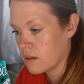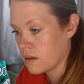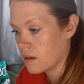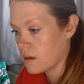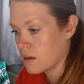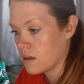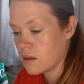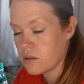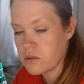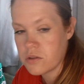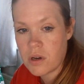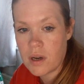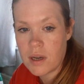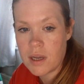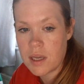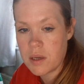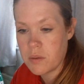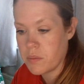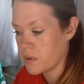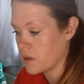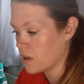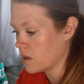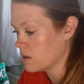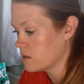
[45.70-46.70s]
And I'll try to keep
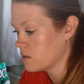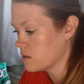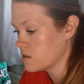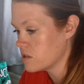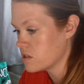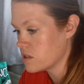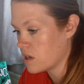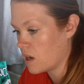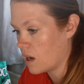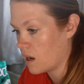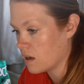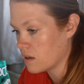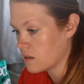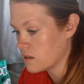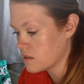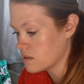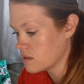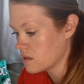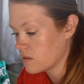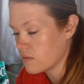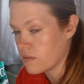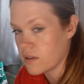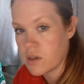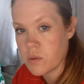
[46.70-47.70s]
an eye on the chat to
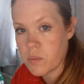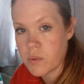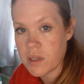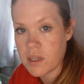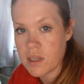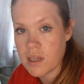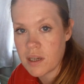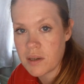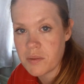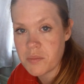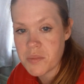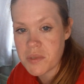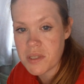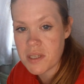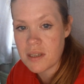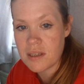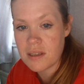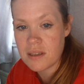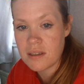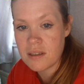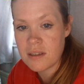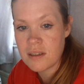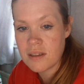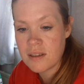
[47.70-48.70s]
see if anybody comes
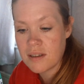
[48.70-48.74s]
in.